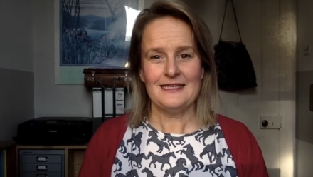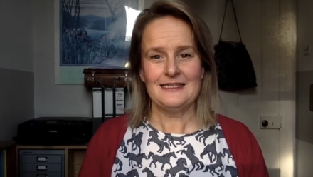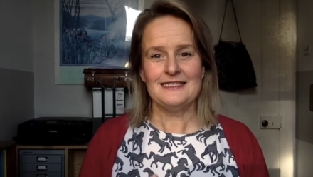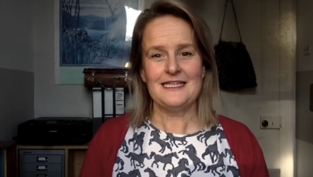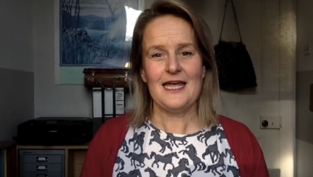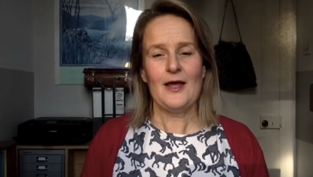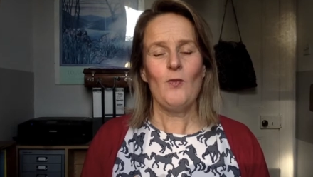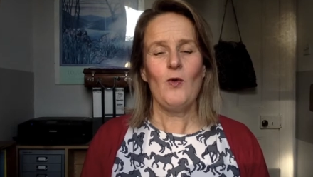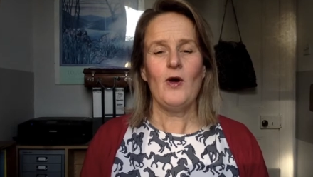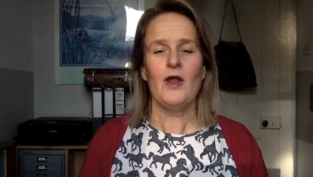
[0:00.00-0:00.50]

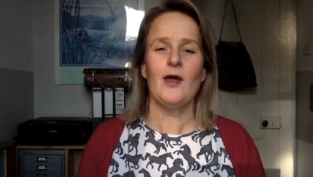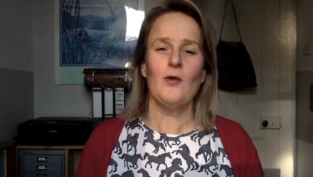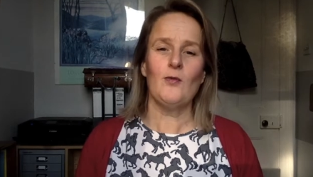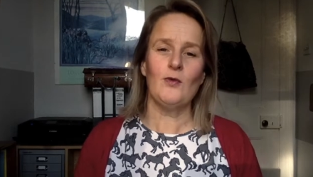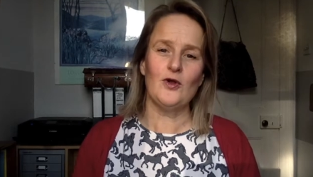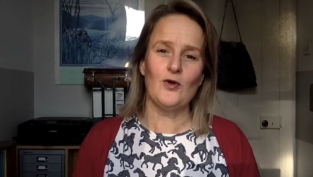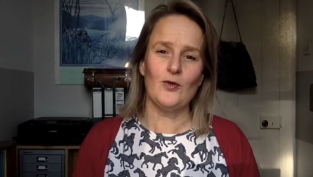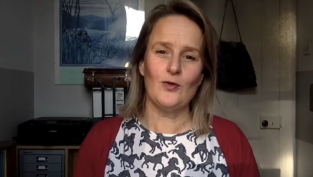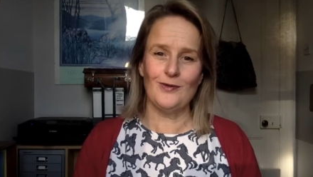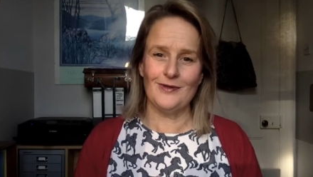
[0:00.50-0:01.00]
Step one, I
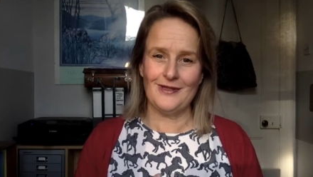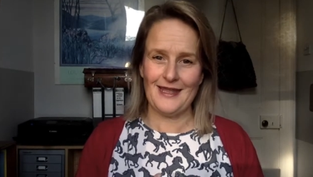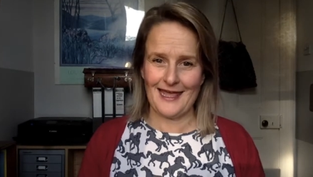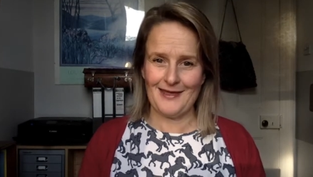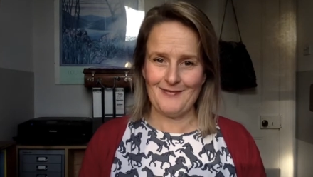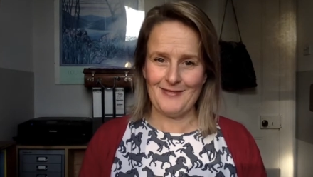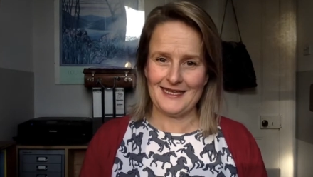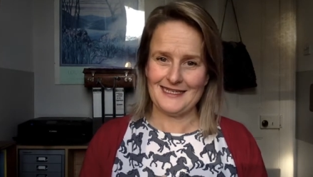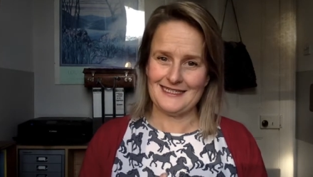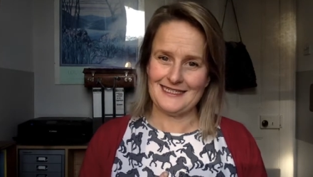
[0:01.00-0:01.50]
would call
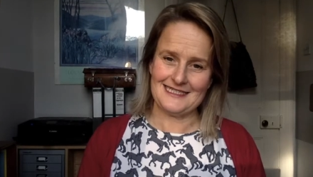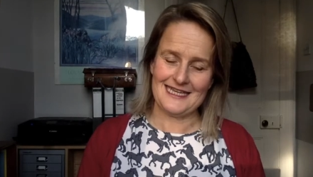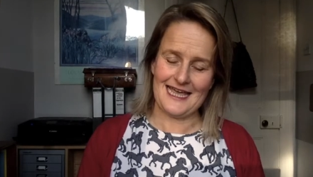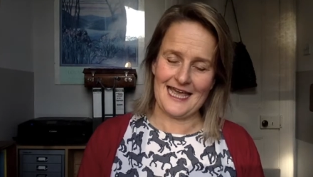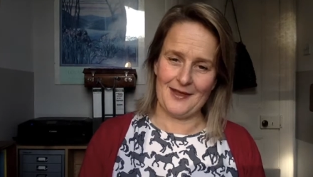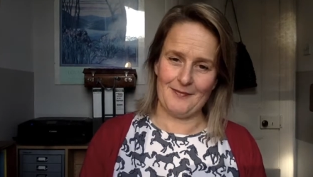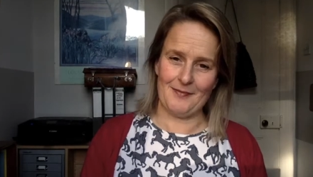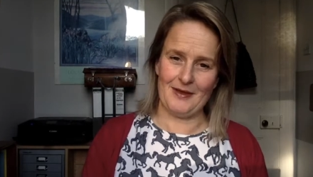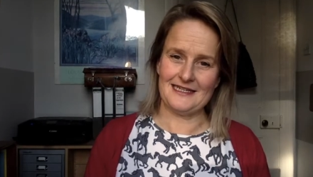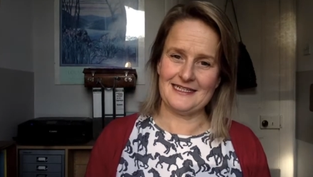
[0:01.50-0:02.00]
name it to
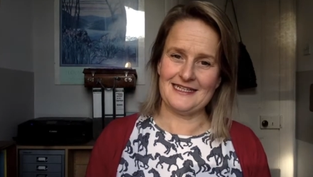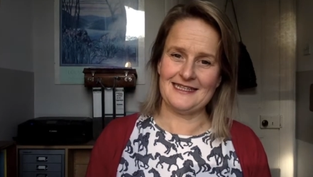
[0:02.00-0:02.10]
tame it.